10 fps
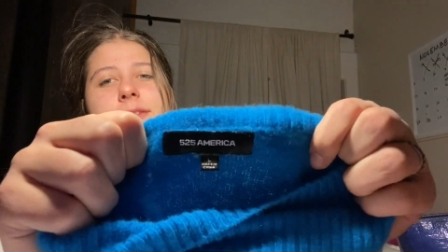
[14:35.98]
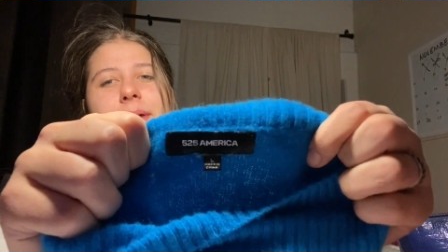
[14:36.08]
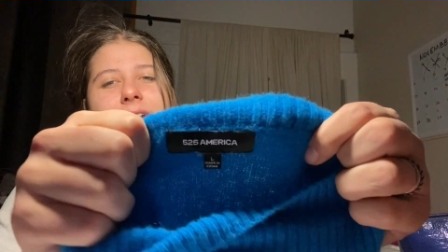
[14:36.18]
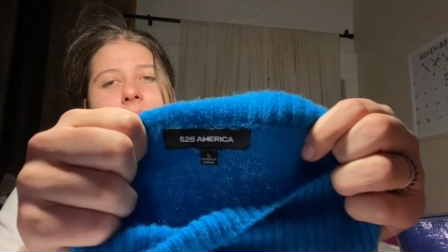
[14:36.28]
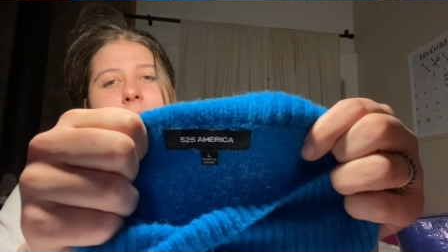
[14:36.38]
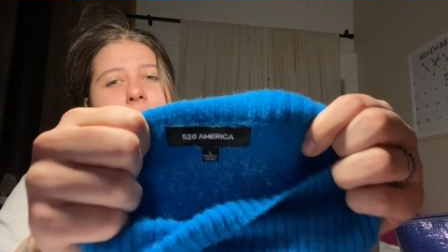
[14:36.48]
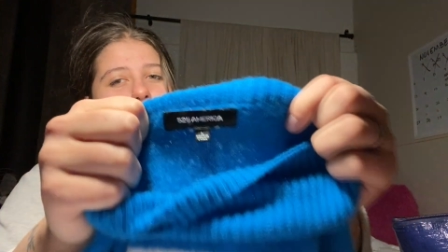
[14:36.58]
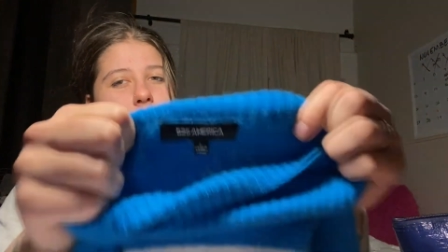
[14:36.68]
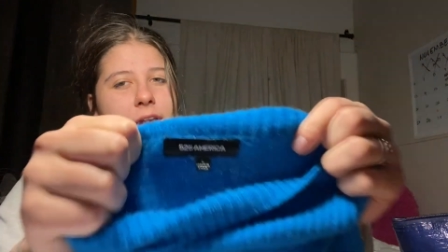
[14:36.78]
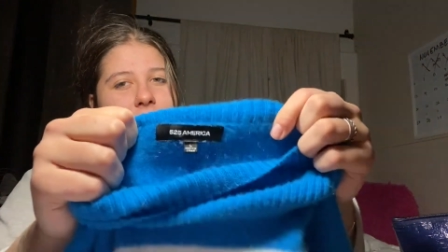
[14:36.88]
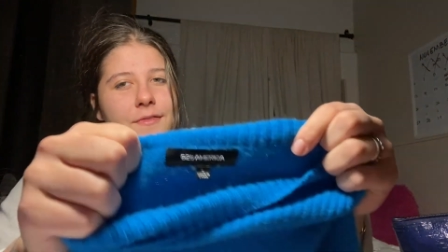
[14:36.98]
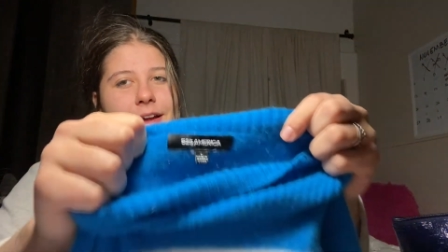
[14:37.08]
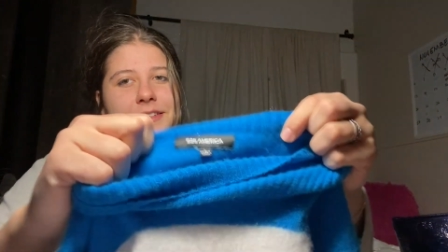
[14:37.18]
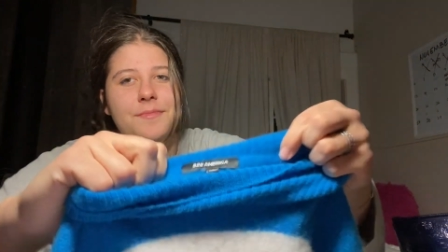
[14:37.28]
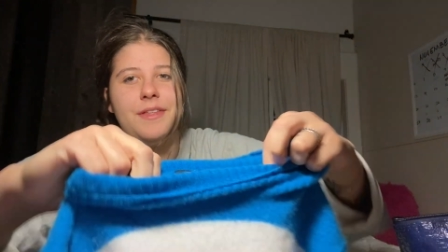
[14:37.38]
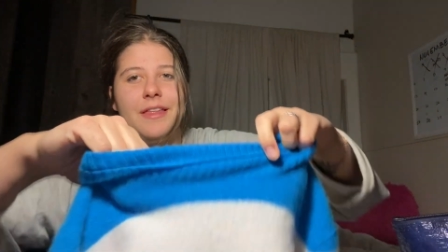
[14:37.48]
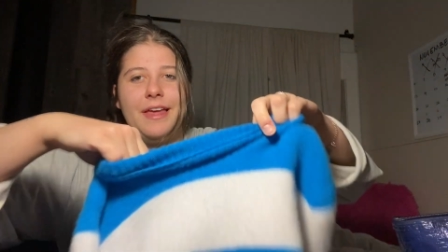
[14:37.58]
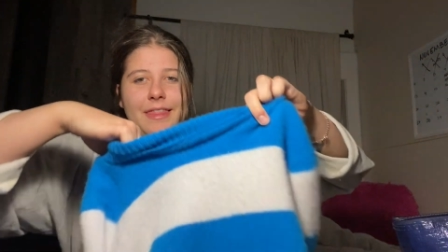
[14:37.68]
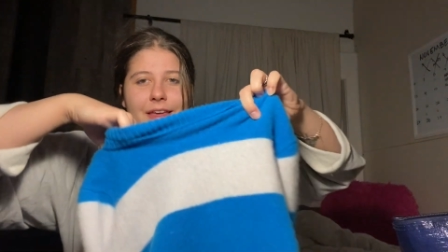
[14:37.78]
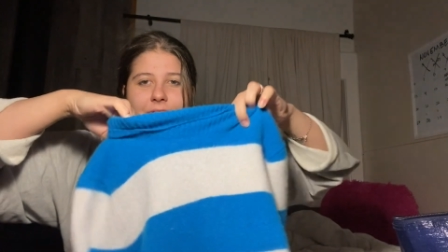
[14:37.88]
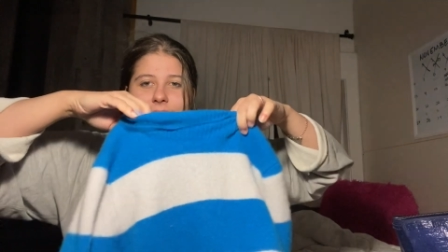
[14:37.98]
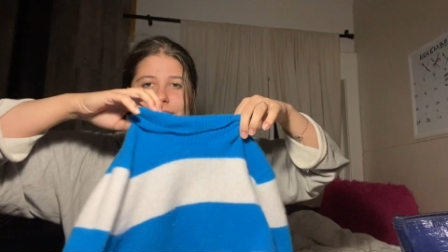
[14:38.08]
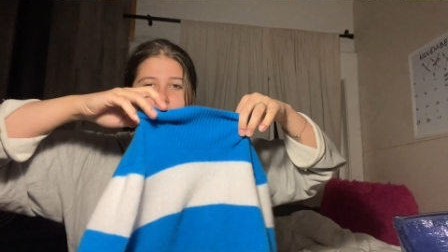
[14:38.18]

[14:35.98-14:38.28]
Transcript: pick up, but when I find something like this, I